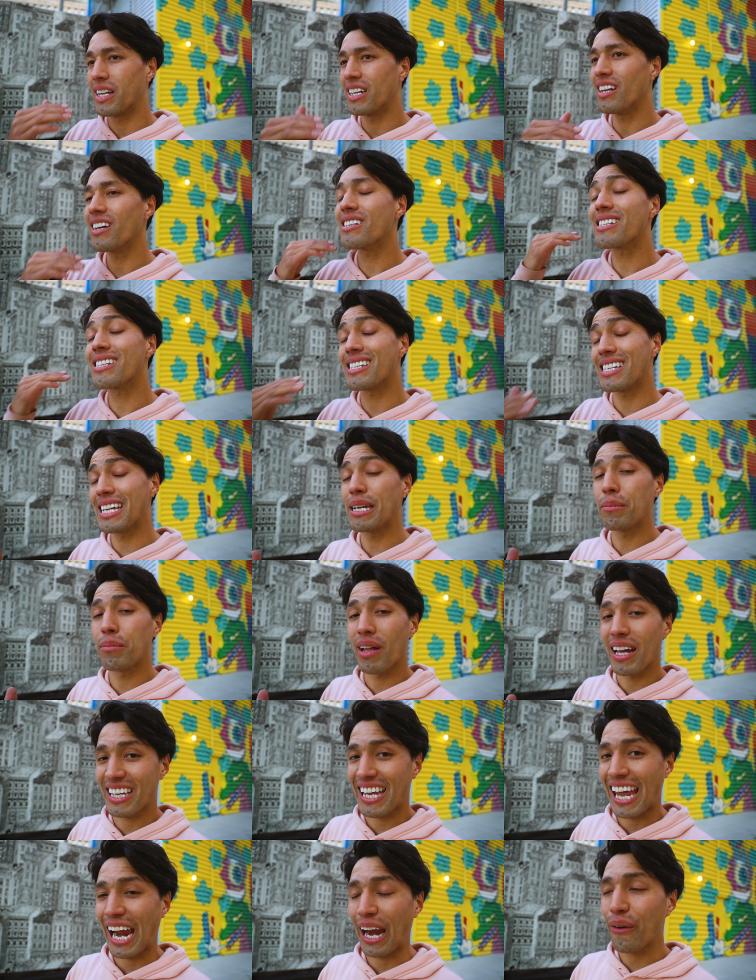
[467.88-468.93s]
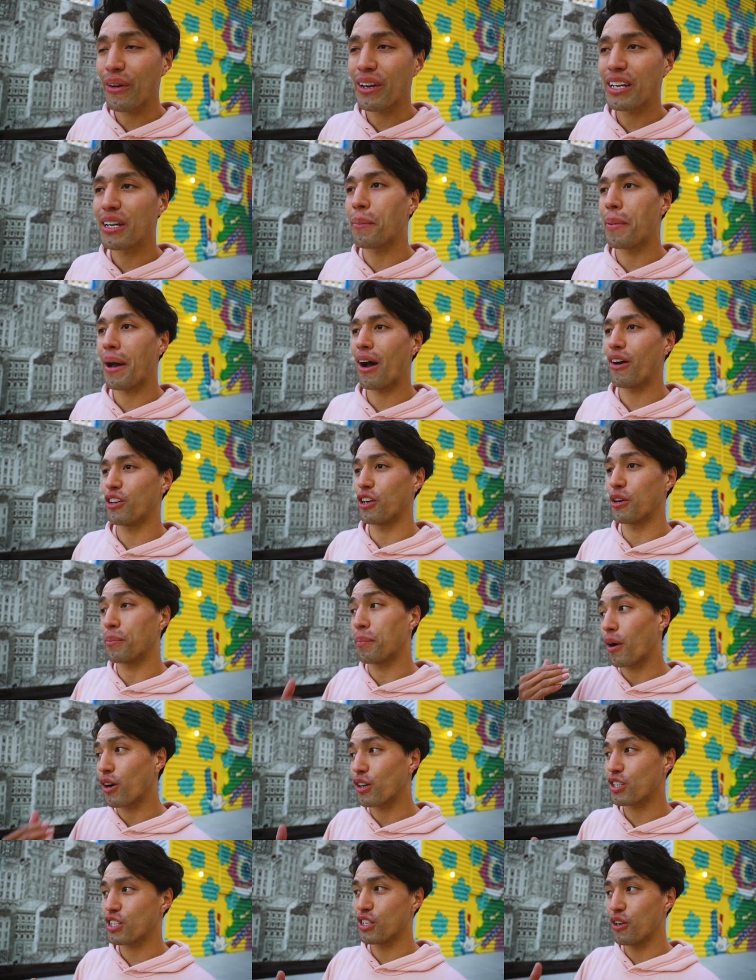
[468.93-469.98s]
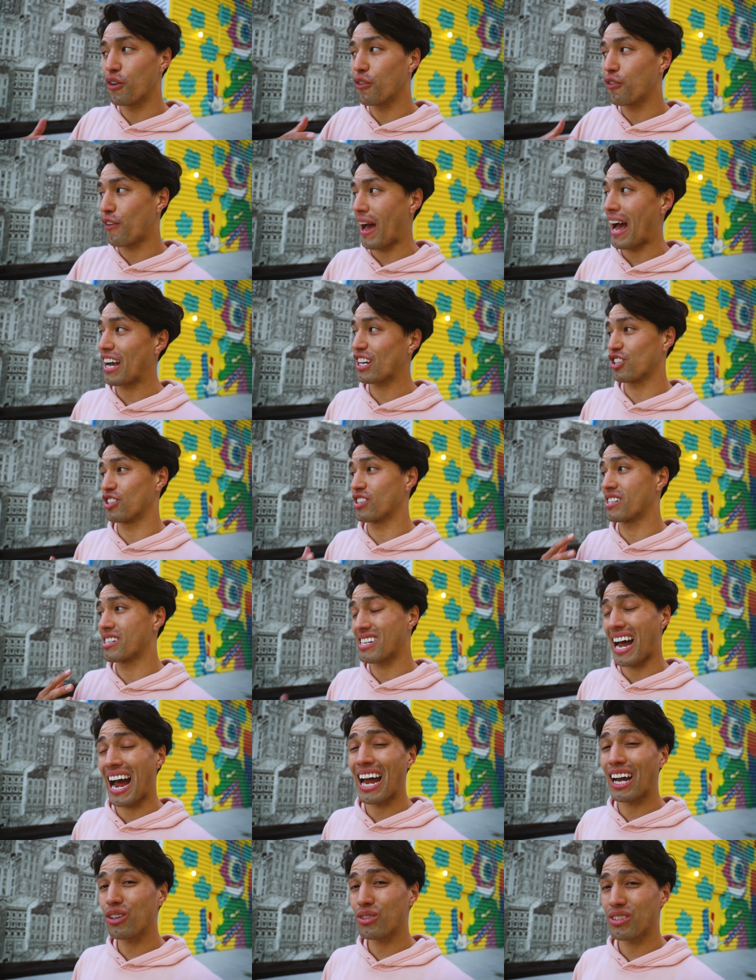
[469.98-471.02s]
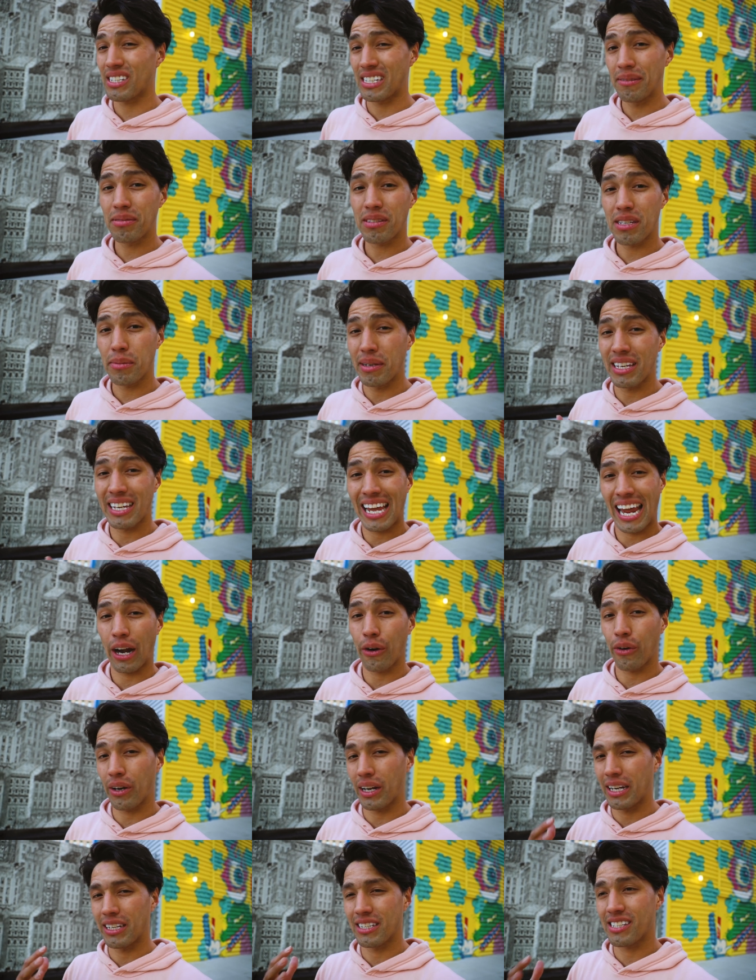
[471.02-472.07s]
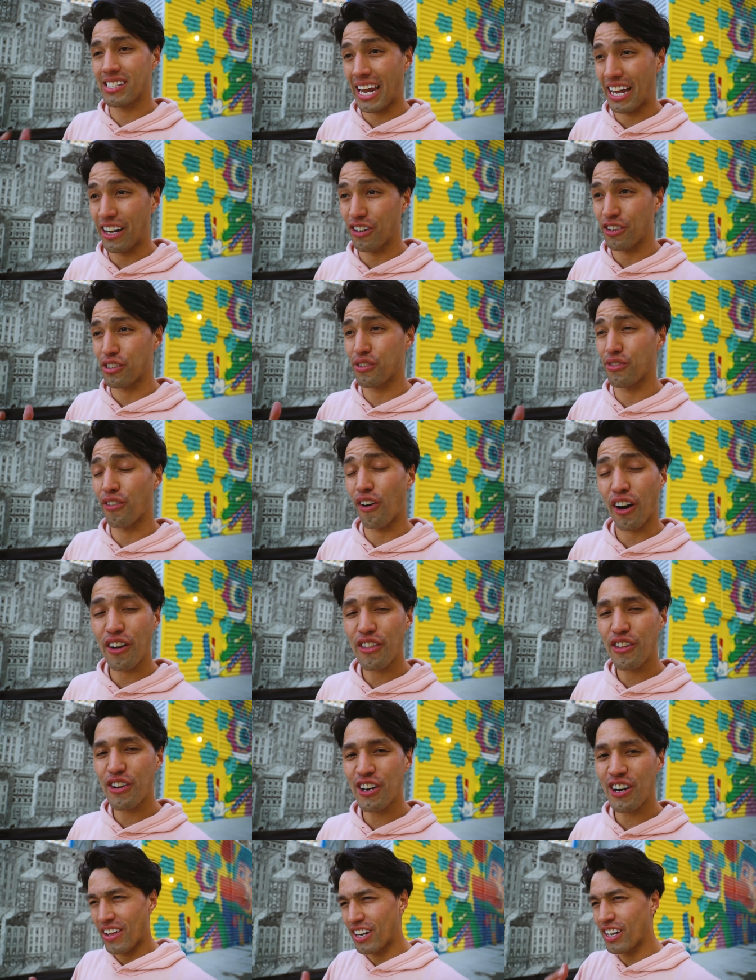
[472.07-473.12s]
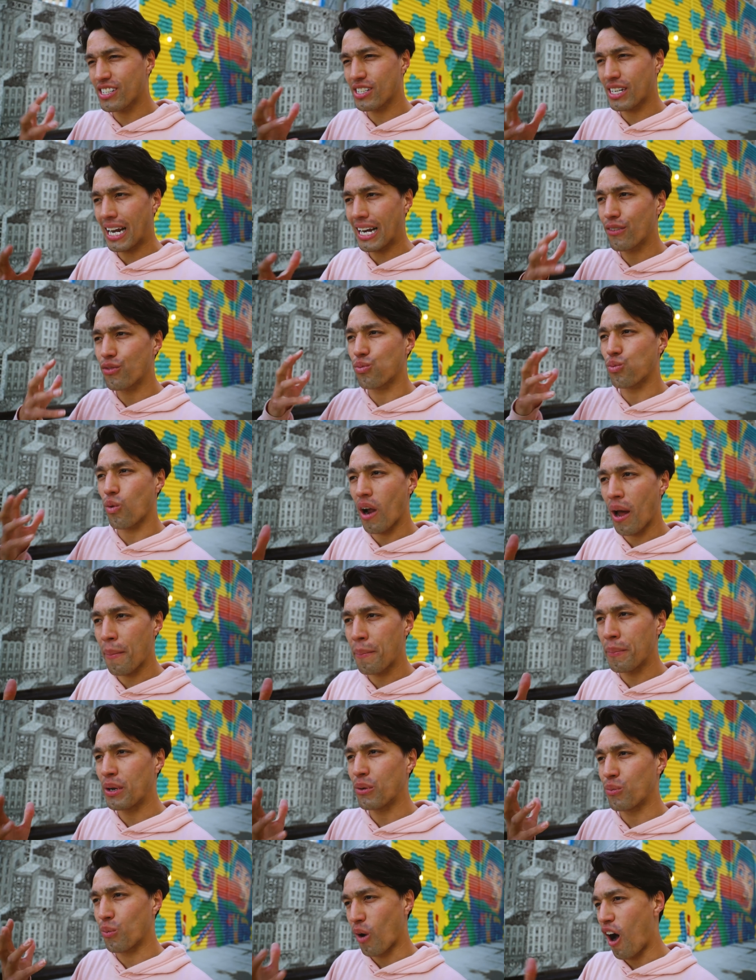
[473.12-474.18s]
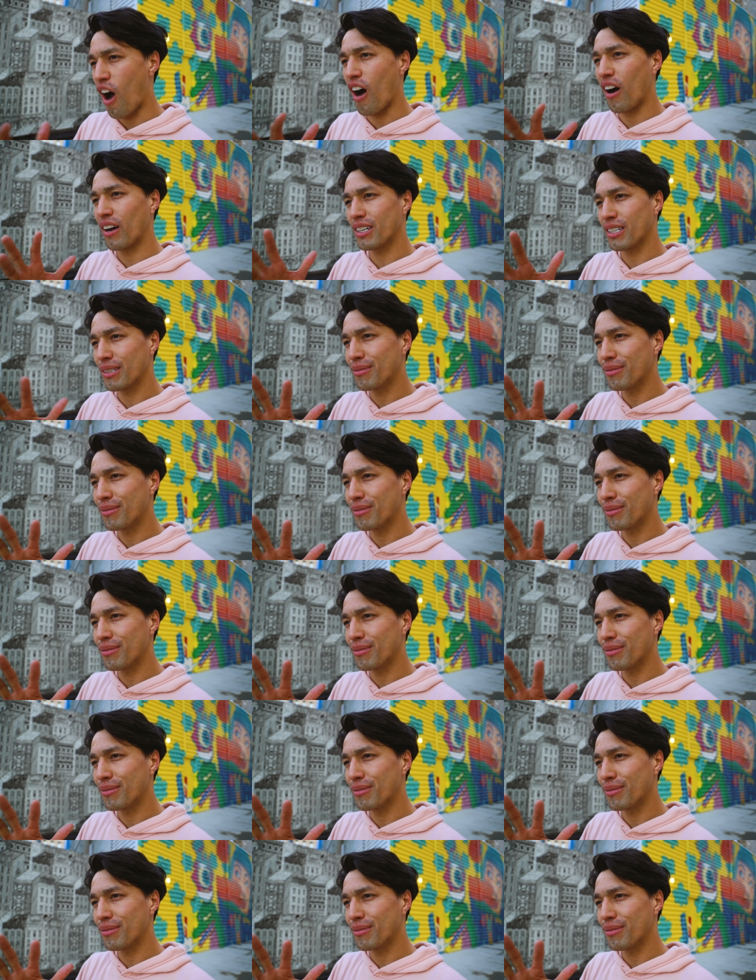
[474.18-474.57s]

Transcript: But it does seem like caring about your personal fashion style seems to be carrying skaters farther. That does kind of rub me wrong.